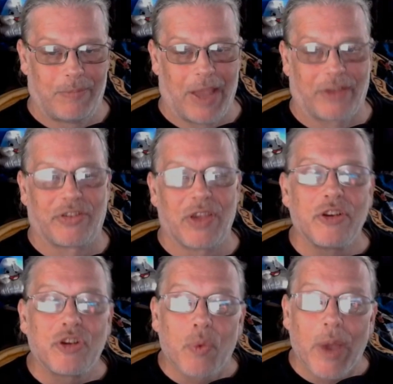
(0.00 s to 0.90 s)

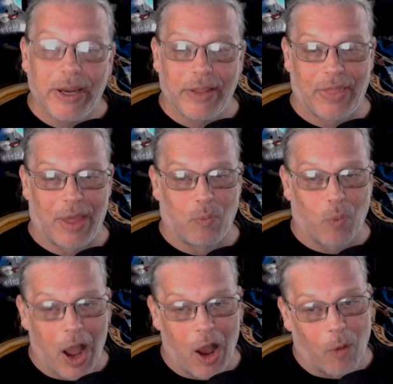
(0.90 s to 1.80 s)
accentuated that
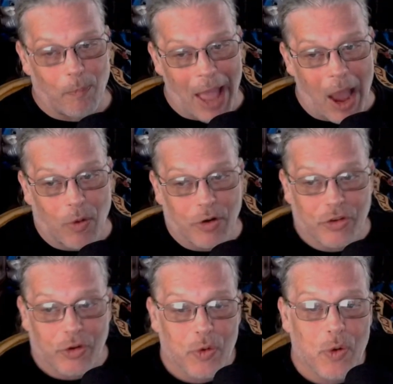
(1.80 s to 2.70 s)
while
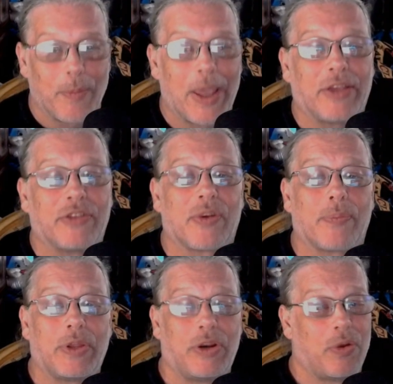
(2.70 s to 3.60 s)
Bowers and crew are making
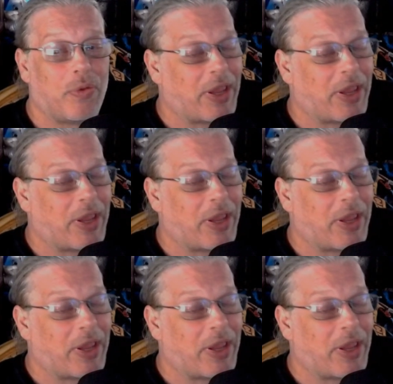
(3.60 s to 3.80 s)
something new,